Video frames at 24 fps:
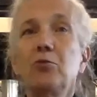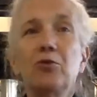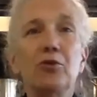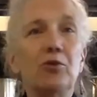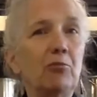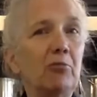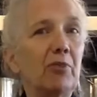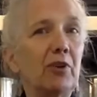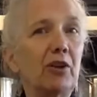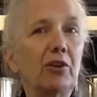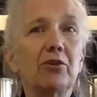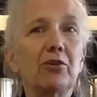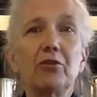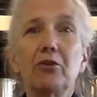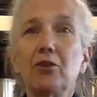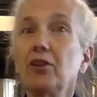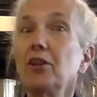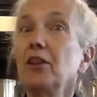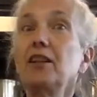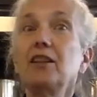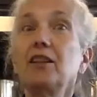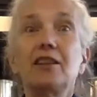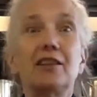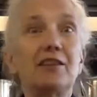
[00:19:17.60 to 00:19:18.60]
put butter
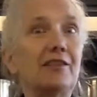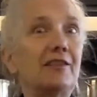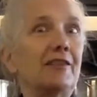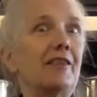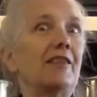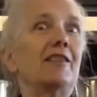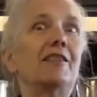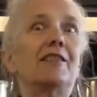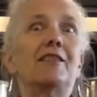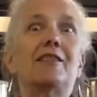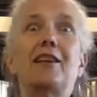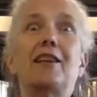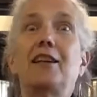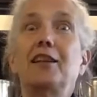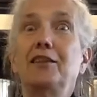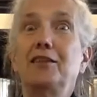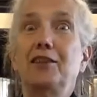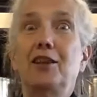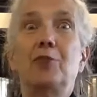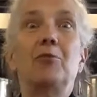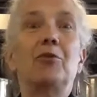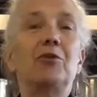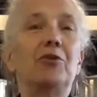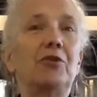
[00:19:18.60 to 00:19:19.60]
on, and it's just like
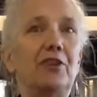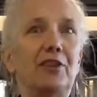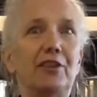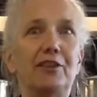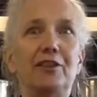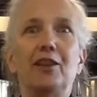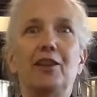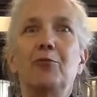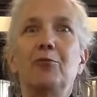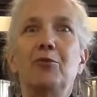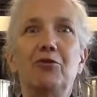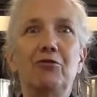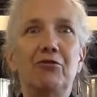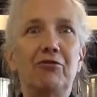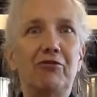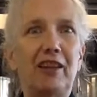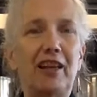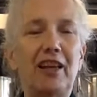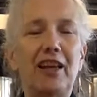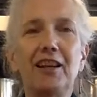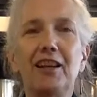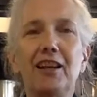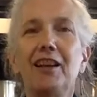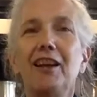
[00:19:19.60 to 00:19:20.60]
double on double
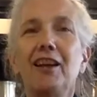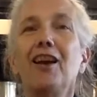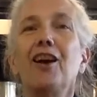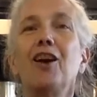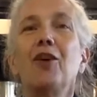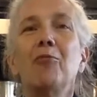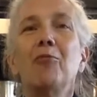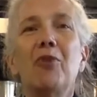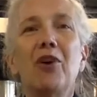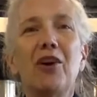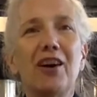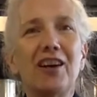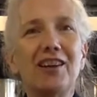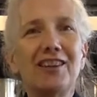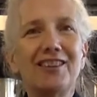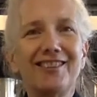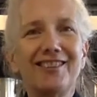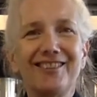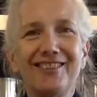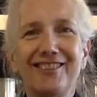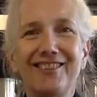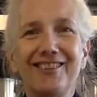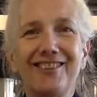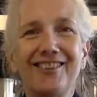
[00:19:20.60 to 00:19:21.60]
fat, but
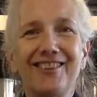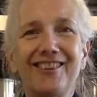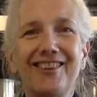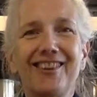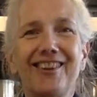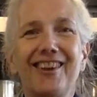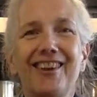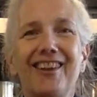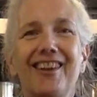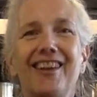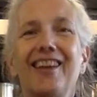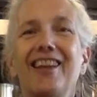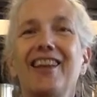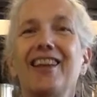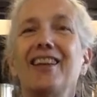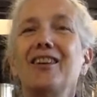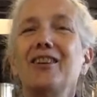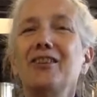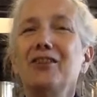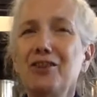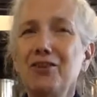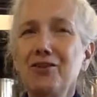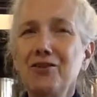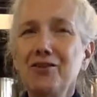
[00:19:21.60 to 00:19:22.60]

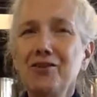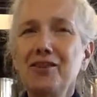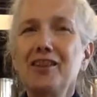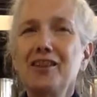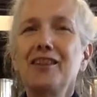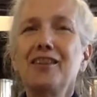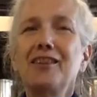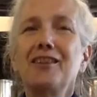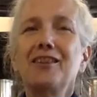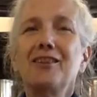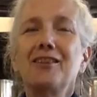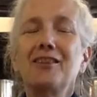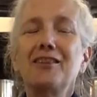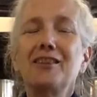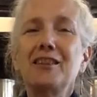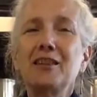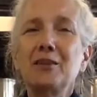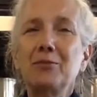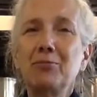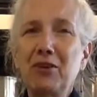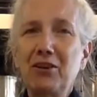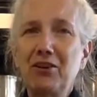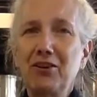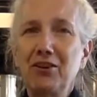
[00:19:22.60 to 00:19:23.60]
use it
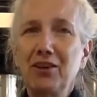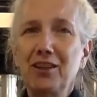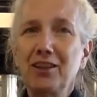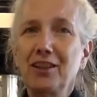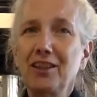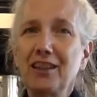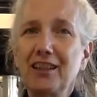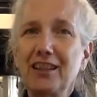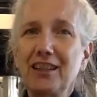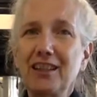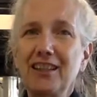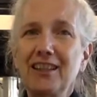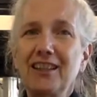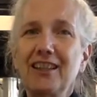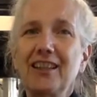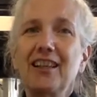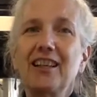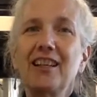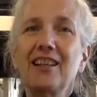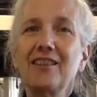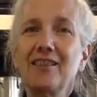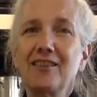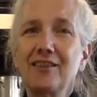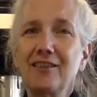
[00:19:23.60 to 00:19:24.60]
sparingly.
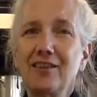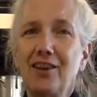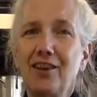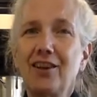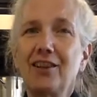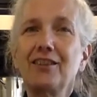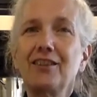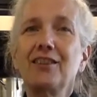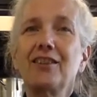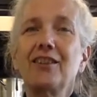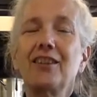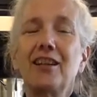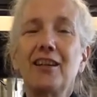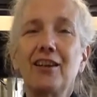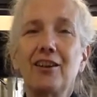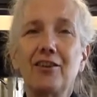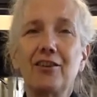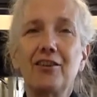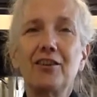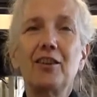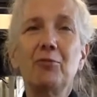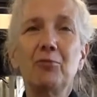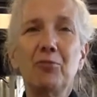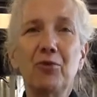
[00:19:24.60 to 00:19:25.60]
It's not a
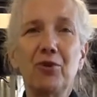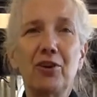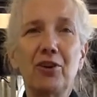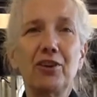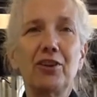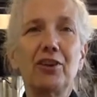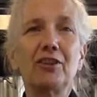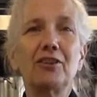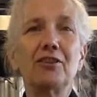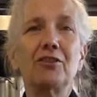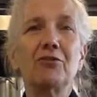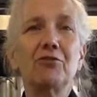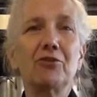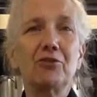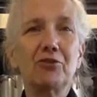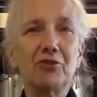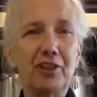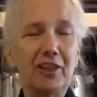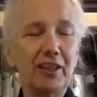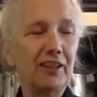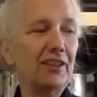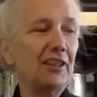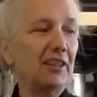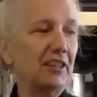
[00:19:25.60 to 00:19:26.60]
healthy product for
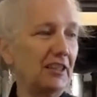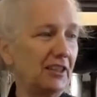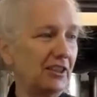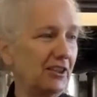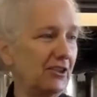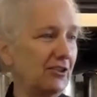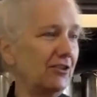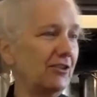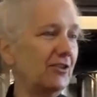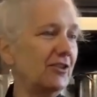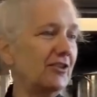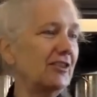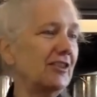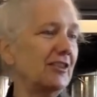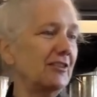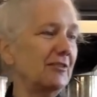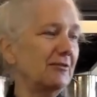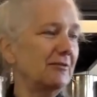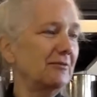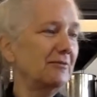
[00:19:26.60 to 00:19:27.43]
daily use.